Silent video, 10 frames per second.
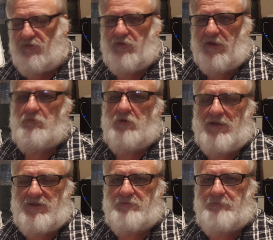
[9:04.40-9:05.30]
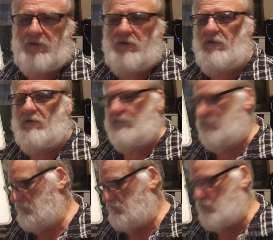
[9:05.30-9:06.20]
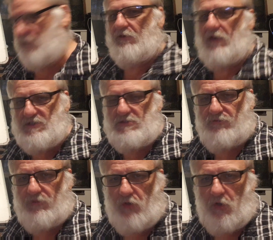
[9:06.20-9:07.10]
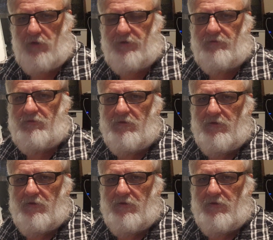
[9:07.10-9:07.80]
thing we're meant to be, and this revelation from God, and